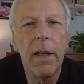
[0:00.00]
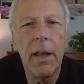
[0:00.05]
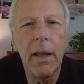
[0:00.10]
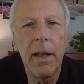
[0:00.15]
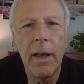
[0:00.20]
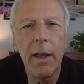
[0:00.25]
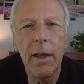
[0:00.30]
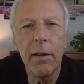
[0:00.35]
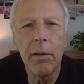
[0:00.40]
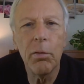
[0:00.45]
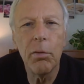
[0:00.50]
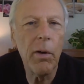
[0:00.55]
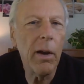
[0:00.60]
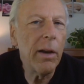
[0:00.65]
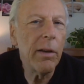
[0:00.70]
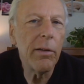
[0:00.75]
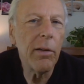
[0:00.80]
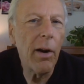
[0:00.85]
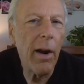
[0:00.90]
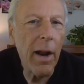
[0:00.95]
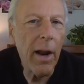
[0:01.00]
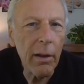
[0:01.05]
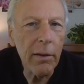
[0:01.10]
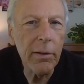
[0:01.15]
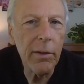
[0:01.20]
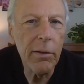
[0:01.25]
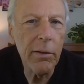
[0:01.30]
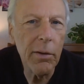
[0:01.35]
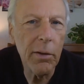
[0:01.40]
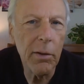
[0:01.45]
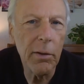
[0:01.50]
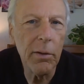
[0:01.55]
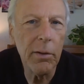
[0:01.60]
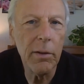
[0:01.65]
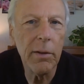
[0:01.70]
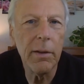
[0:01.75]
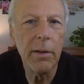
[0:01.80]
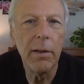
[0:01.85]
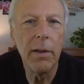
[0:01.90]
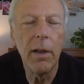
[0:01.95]
is raise our
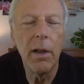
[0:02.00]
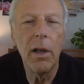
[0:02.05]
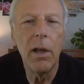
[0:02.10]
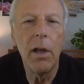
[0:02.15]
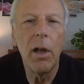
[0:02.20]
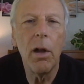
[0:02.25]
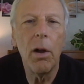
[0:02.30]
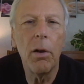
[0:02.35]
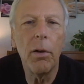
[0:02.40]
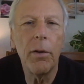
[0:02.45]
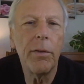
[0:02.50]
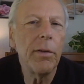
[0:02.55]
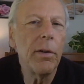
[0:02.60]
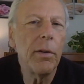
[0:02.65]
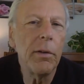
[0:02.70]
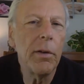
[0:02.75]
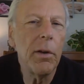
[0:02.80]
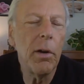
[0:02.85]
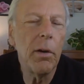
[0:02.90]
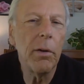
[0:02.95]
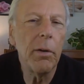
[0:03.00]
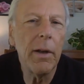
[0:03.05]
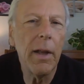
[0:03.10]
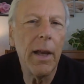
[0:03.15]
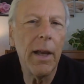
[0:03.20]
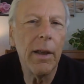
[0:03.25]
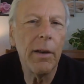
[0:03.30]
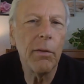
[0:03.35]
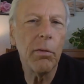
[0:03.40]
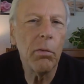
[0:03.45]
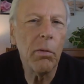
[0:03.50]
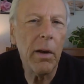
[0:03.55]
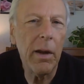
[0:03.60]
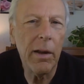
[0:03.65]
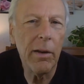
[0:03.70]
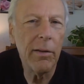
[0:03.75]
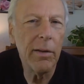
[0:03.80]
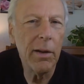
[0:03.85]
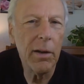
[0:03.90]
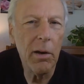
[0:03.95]
altitude, also known as
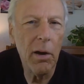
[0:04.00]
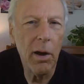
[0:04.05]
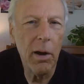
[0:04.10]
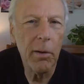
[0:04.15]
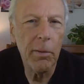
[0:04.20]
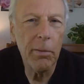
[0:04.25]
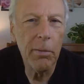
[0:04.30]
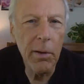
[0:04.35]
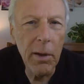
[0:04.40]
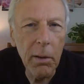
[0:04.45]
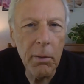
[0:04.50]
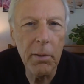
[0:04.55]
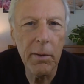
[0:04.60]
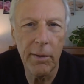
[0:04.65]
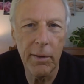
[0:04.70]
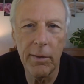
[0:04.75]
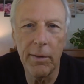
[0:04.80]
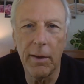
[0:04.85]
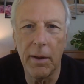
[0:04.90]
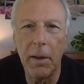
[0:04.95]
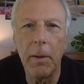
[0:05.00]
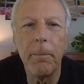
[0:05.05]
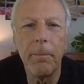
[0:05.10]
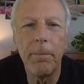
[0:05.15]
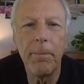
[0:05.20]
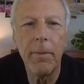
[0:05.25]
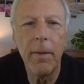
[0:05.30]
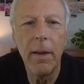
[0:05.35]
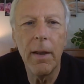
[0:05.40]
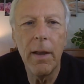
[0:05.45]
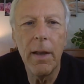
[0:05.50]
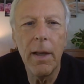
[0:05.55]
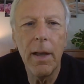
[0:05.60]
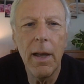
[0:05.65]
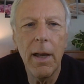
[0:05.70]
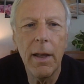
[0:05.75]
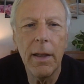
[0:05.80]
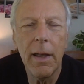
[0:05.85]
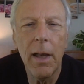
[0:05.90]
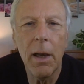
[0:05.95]
raising our frequency.
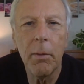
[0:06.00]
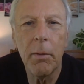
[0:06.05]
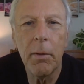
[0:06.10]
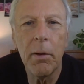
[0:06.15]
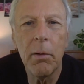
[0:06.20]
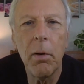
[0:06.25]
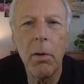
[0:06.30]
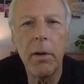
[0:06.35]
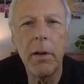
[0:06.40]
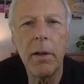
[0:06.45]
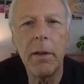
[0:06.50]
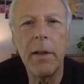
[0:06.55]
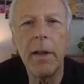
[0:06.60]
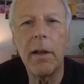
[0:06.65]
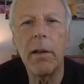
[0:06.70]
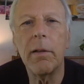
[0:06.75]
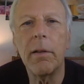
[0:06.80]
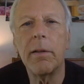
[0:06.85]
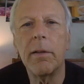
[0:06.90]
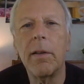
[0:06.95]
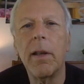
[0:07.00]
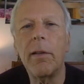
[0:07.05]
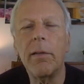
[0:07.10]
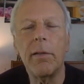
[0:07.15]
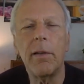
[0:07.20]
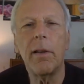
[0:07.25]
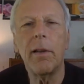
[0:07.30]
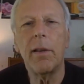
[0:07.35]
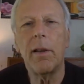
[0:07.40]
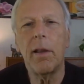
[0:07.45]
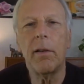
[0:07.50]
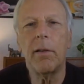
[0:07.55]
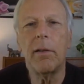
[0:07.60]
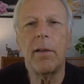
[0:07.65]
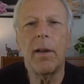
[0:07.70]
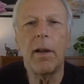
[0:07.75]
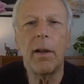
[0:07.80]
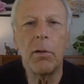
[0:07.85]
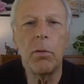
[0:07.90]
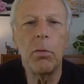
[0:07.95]
Now, we quoted Nikola Tesla the other
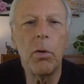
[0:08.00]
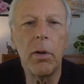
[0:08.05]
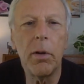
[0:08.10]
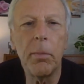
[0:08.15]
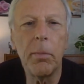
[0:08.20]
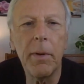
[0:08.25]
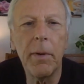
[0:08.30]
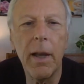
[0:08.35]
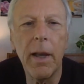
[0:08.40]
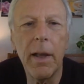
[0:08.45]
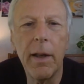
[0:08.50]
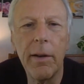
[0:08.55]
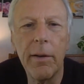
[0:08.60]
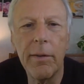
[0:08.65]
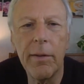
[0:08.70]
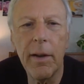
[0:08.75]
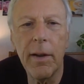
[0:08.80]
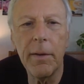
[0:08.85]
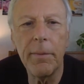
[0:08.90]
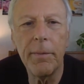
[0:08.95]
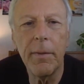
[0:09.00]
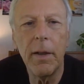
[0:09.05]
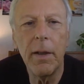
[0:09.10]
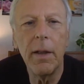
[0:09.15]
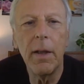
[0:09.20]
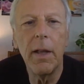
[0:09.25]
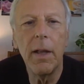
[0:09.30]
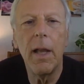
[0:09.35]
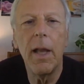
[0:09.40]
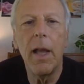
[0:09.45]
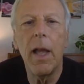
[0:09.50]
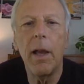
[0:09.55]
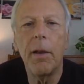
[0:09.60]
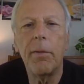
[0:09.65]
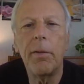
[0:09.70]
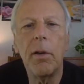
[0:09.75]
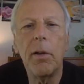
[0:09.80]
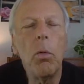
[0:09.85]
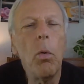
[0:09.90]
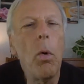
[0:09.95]
day. I'll quote him again. He said,
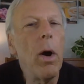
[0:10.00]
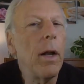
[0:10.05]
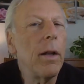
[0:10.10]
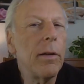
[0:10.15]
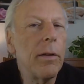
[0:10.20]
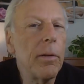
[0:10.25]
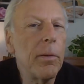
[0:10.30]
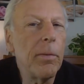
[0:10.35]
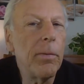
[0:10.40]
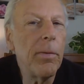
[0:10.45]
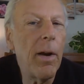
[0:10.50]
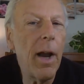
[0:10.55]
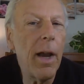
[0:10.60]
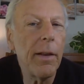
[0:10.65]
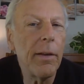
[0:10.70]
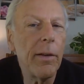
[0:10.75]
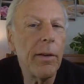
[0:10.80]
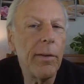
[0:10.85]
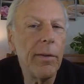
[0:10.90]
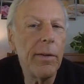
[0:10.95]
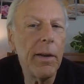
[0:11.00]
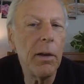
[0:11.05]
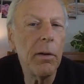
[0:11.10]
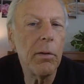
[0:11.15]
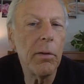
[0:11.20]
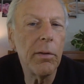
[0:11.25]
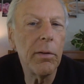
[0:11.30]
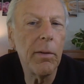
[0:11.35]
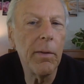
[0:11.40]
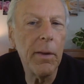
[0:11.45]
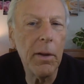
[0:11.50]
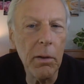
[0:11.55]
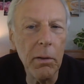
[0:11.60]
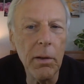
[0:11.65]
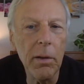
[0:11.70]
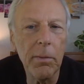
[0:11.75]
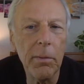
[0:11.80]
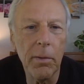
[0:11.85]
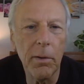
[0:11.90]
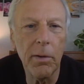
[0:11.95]
if you want to find the secrets of the
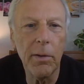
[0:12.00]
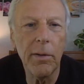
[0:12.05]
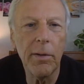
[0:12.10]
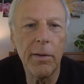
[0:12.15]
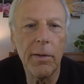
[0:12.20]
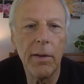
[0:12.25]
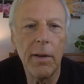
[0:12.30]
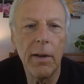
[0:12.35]
universe,